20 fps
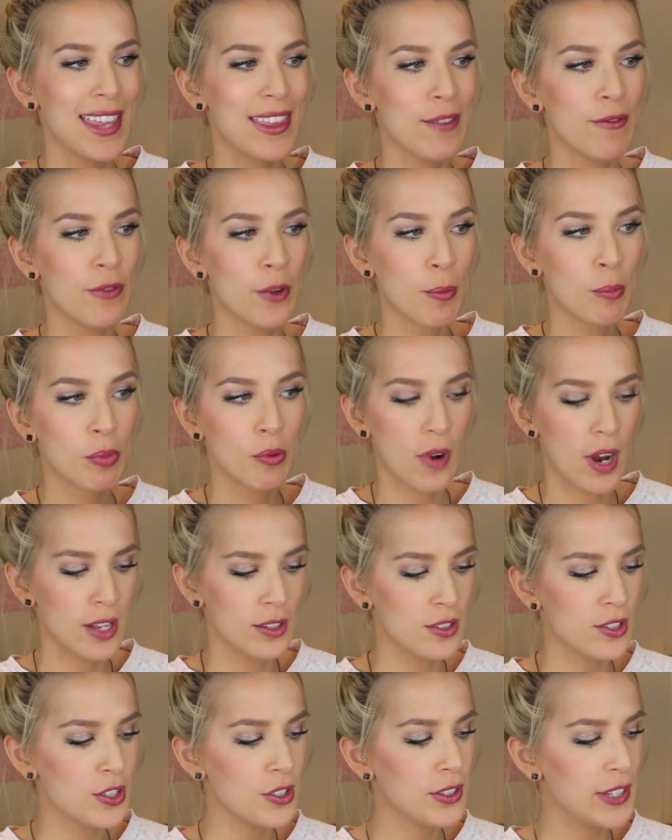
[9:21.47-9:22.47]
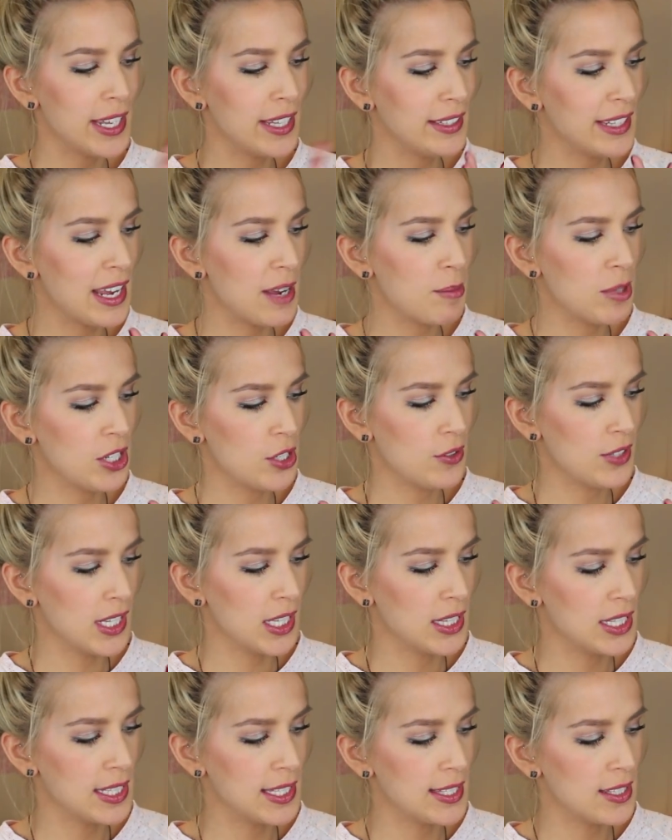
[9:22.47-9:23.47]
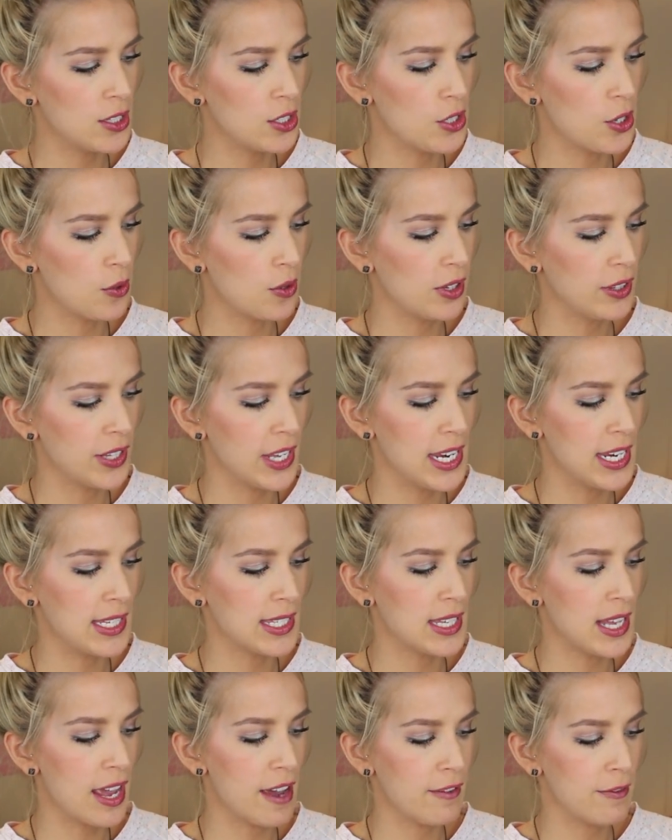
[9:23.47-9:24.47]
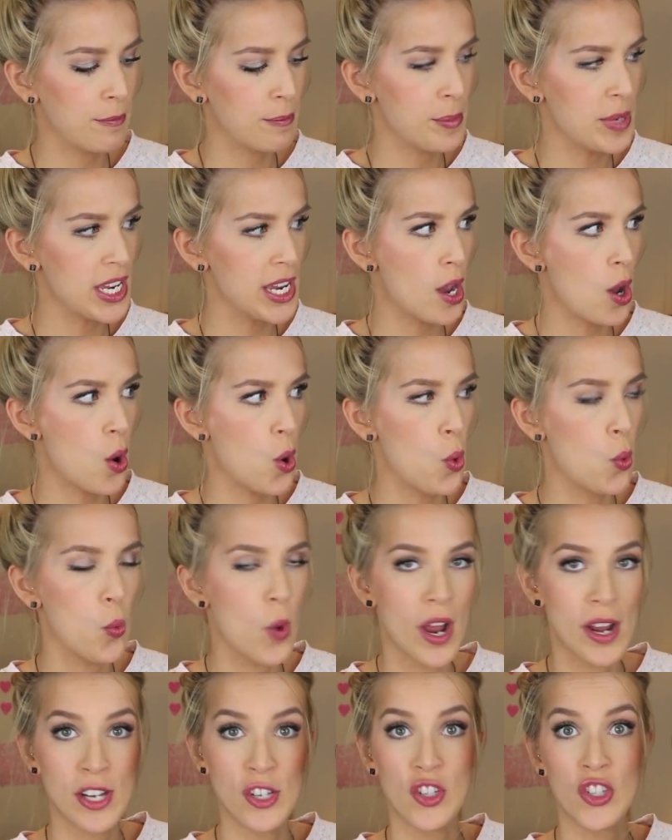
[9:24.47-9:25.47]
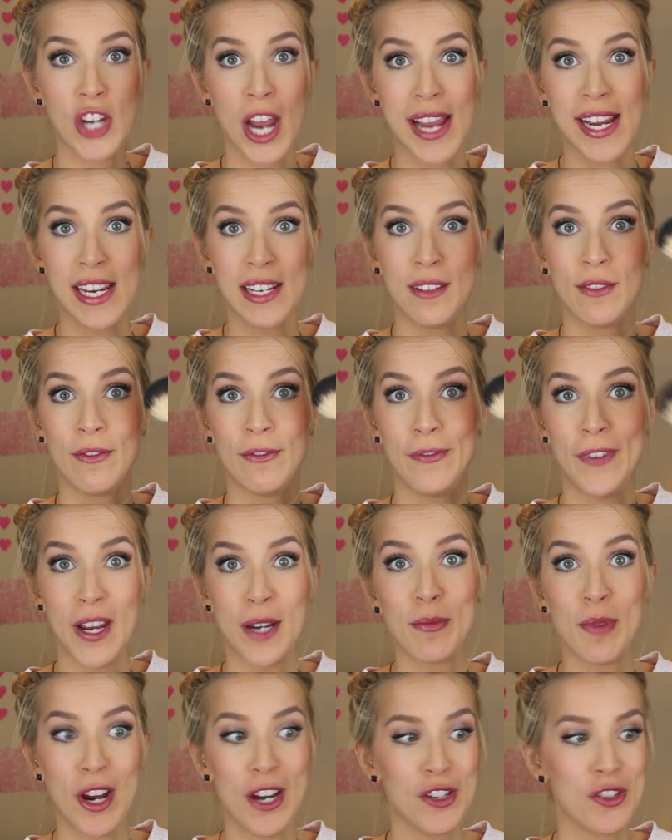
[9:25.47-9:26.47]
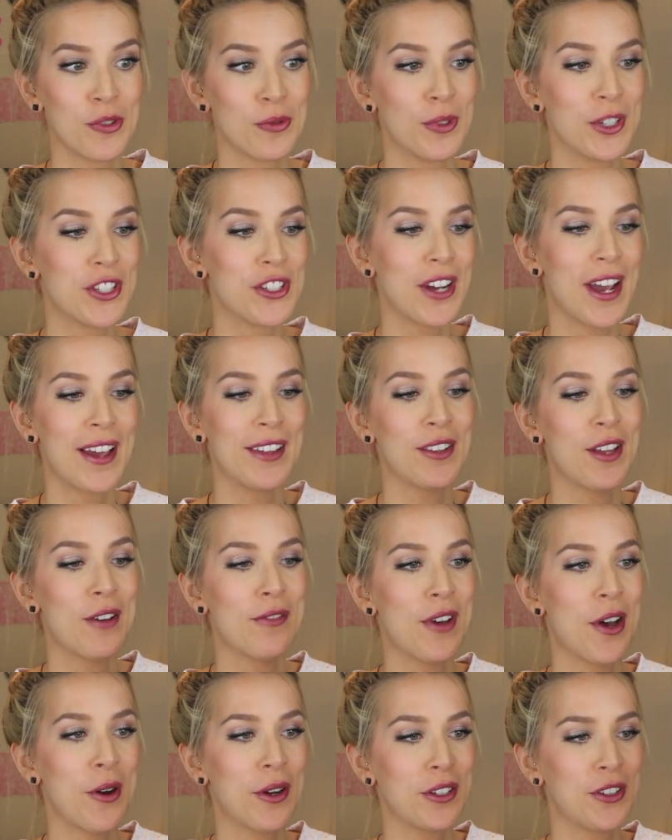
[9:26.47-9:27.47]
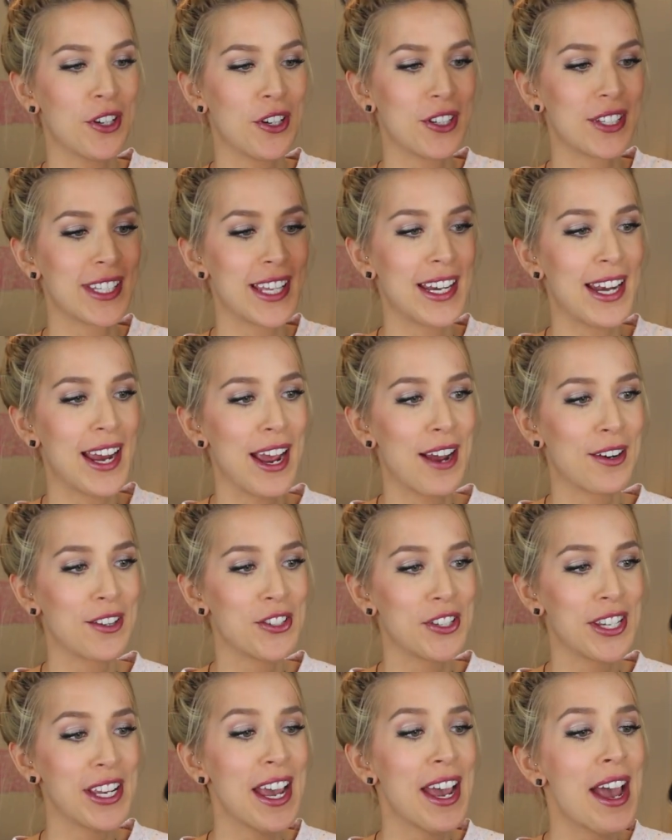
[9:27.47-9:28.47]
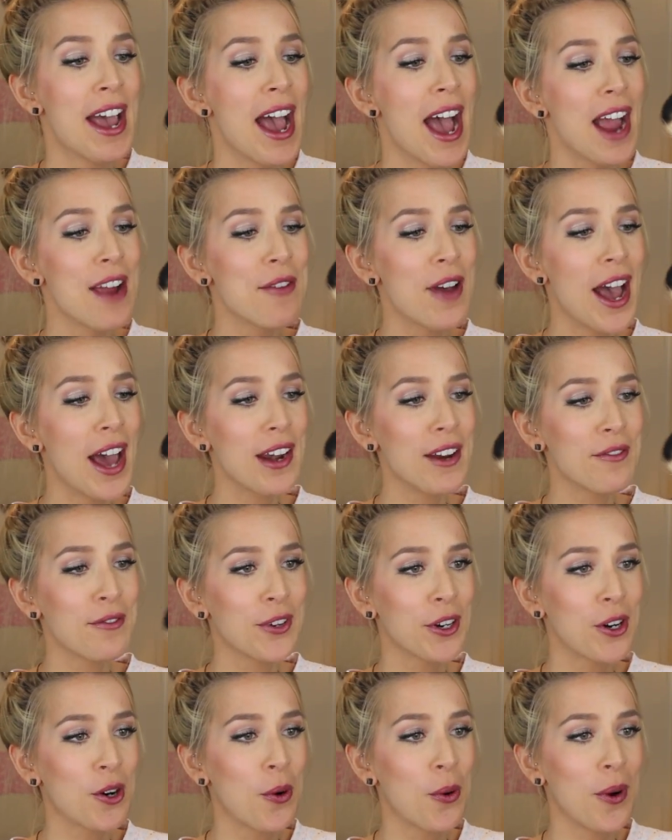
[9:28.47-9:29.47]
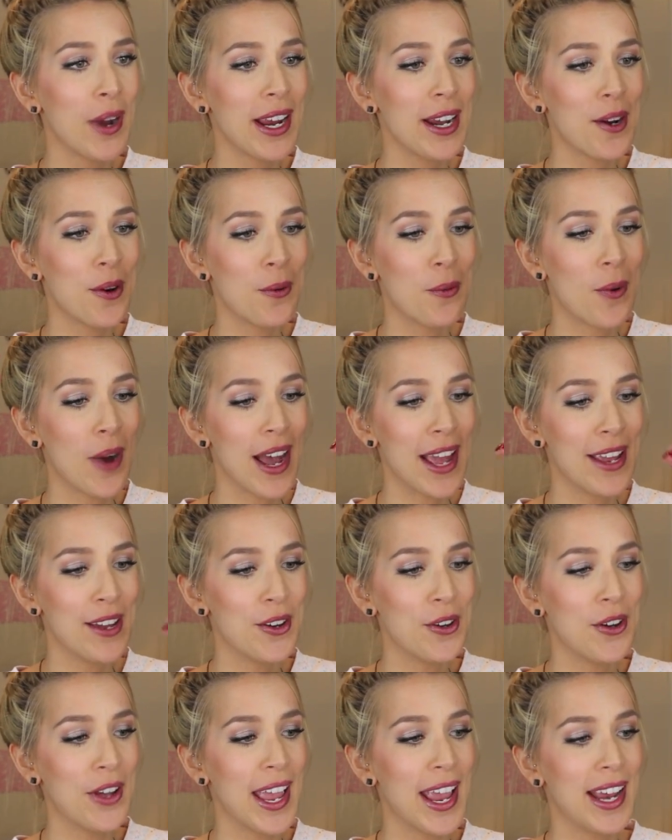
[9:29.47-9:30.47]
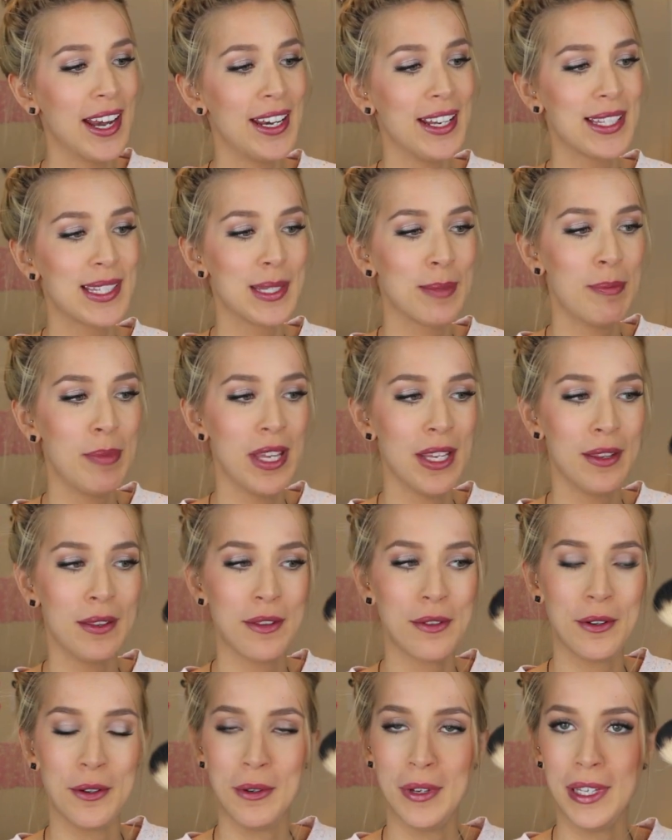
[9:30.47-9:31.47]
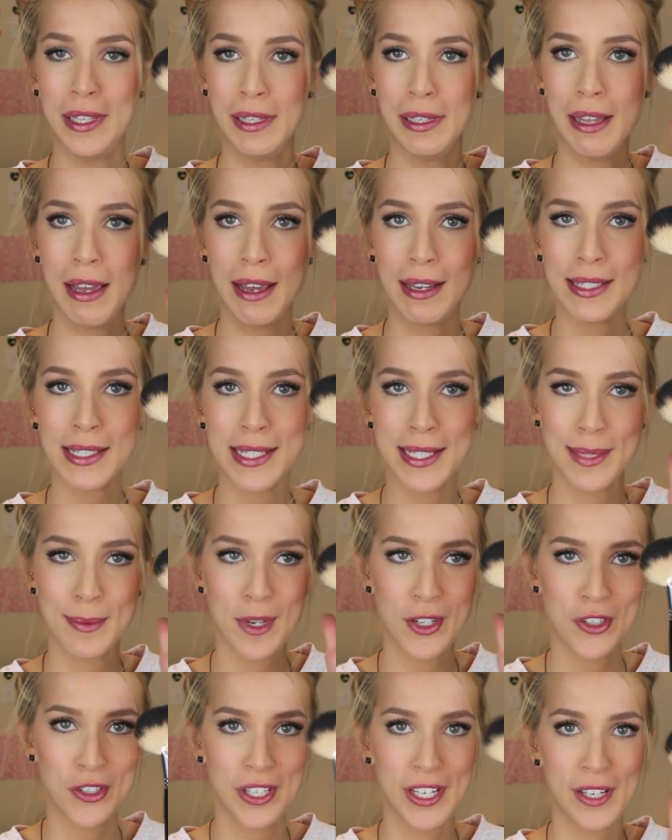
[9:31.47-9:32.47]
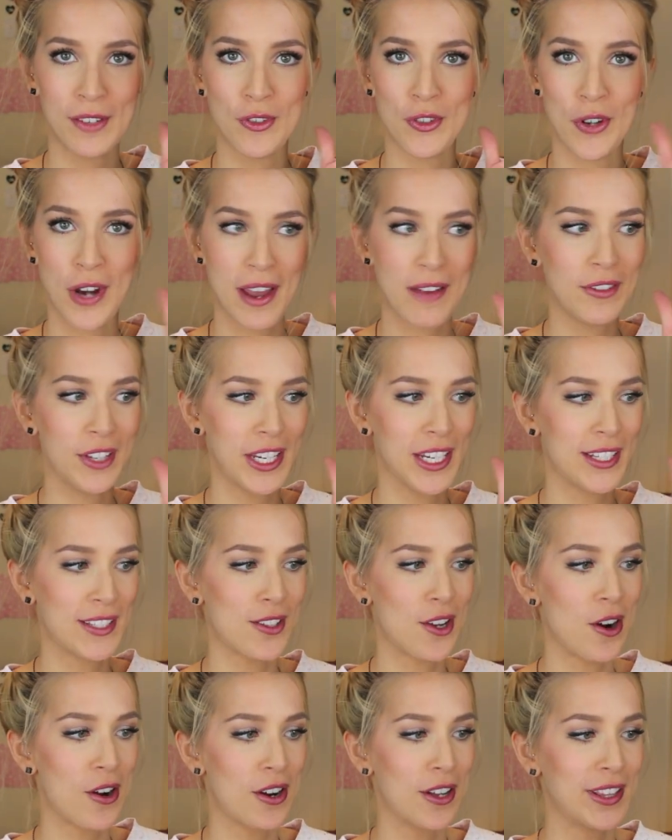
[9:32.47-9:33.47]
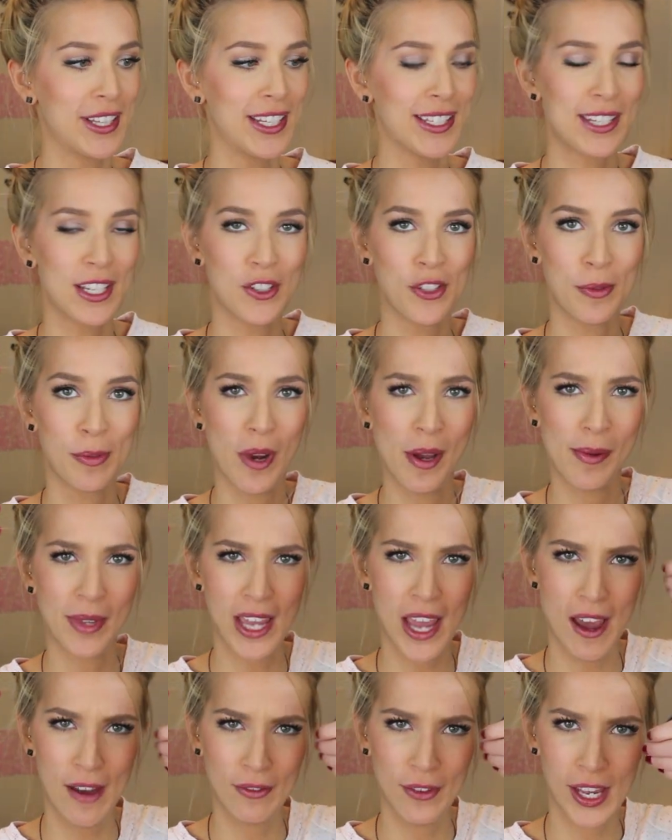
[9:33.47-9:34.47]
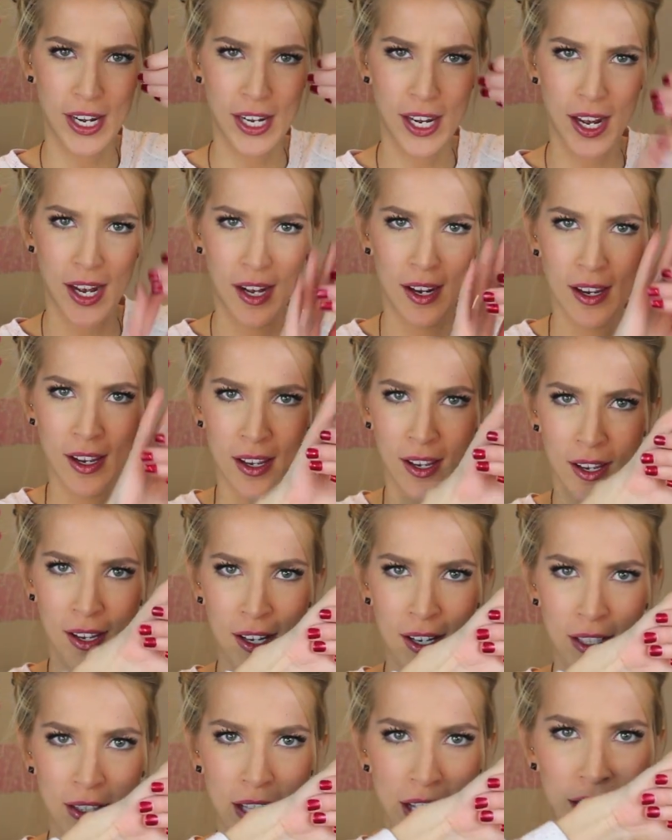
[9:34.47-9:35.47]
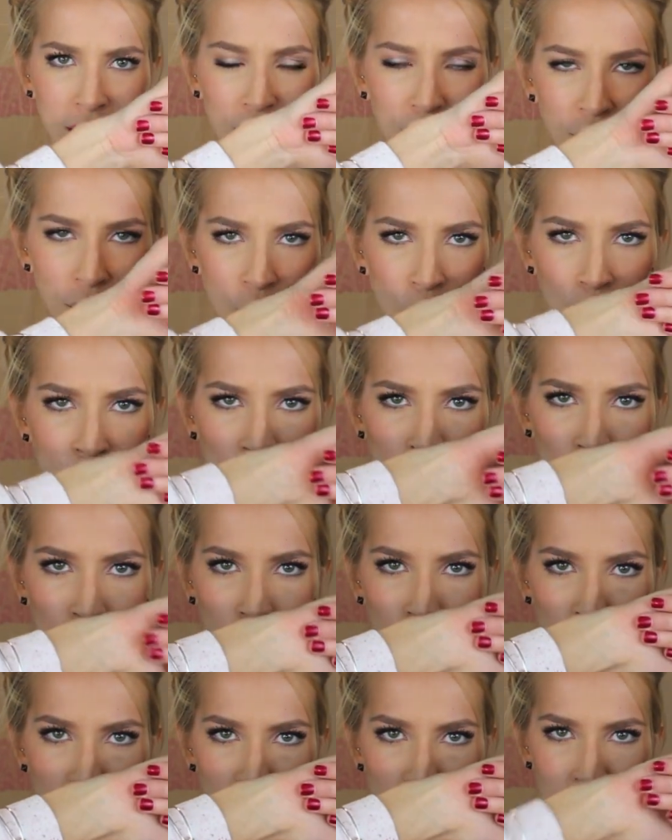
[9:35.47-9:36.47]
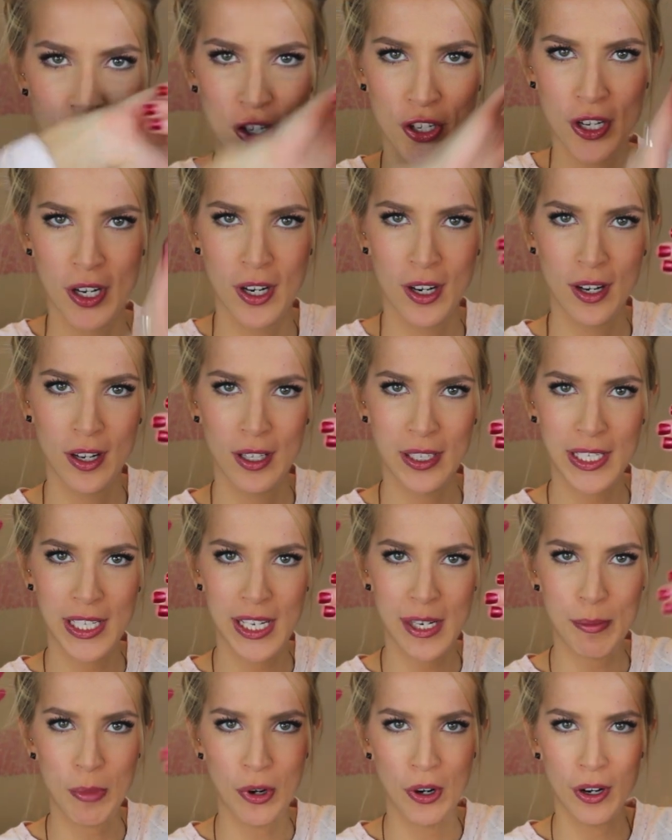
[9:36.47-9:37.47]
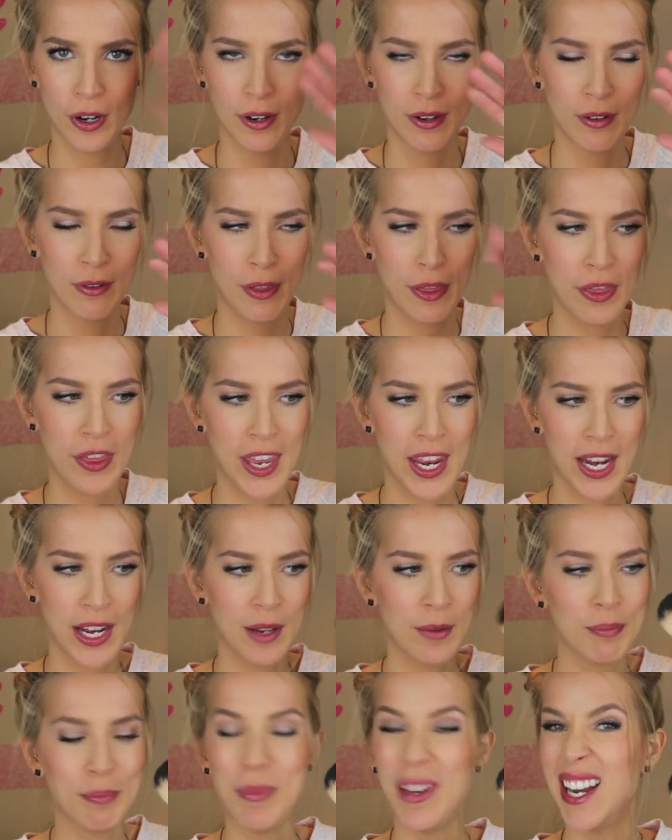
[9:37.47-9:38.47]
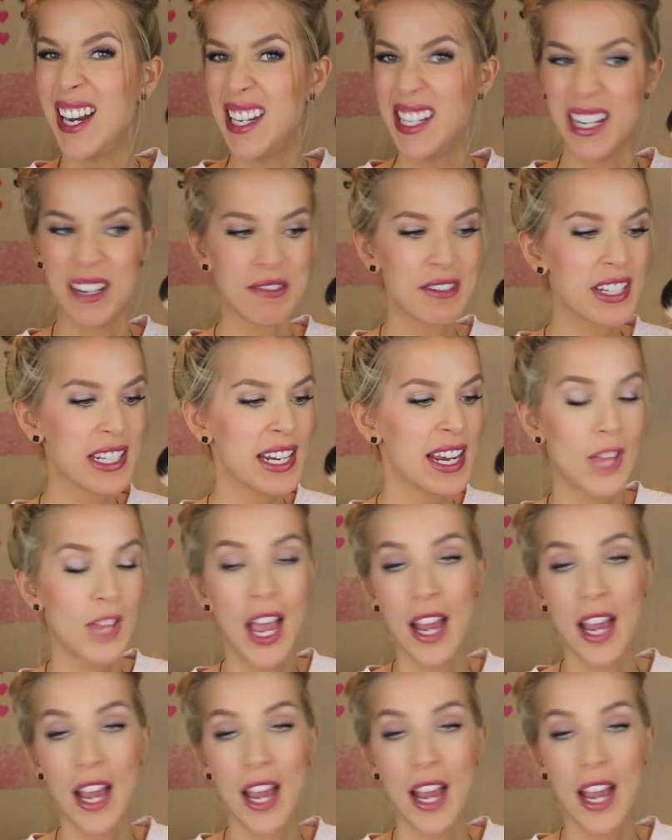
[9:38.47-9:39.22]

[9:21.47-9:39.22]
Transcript: And then for bronzer, lately I've been using this Sedona Lace FB01 Giant Fan Brush, which I love how it looks, and actually I've had it for quite a while and it's been through a lot, especially traveling is hard on this. I should probably have like a little brush keeper thing, but I don't.